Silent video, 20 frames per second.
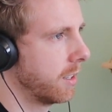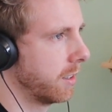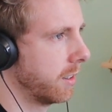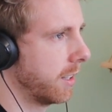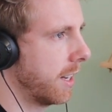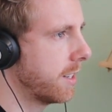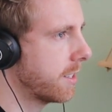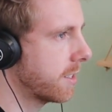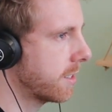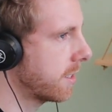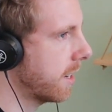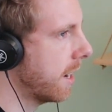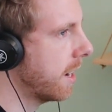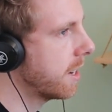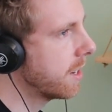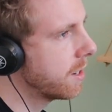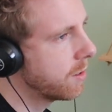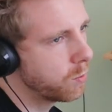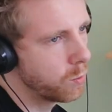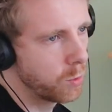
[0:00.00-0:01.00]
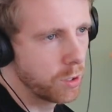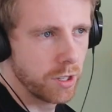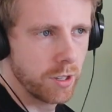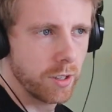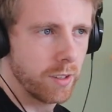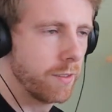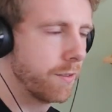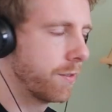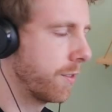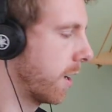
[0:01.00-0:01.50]
let's say
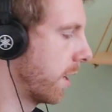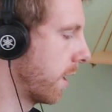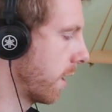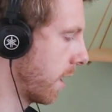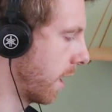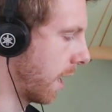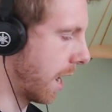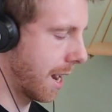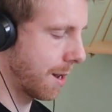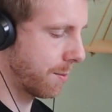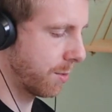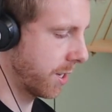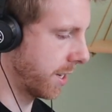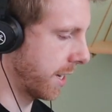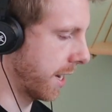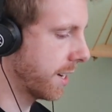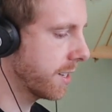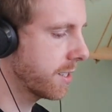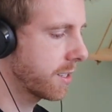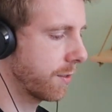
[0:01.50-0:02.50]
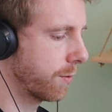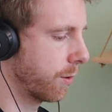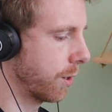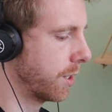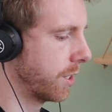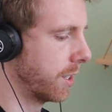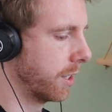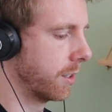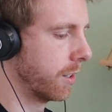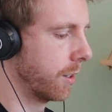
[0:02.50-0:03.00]
with IBS, if
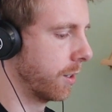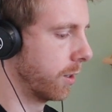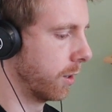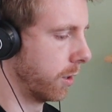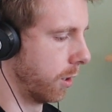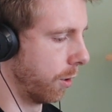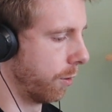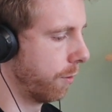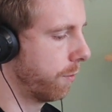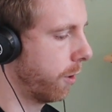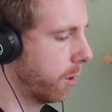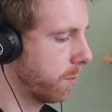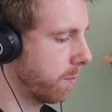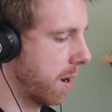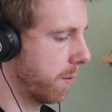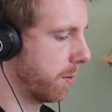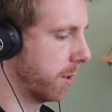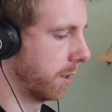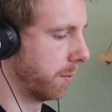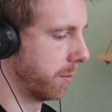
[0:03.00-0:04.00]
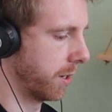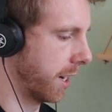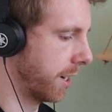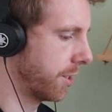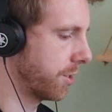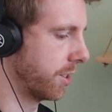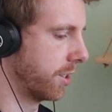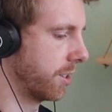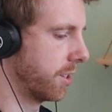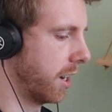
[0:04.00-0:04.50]
we did the low FODMAP
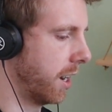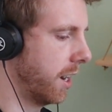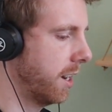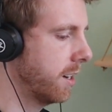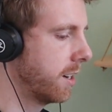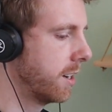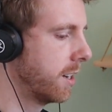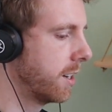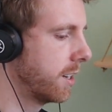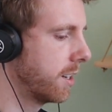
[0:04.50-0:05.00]
elimination diet,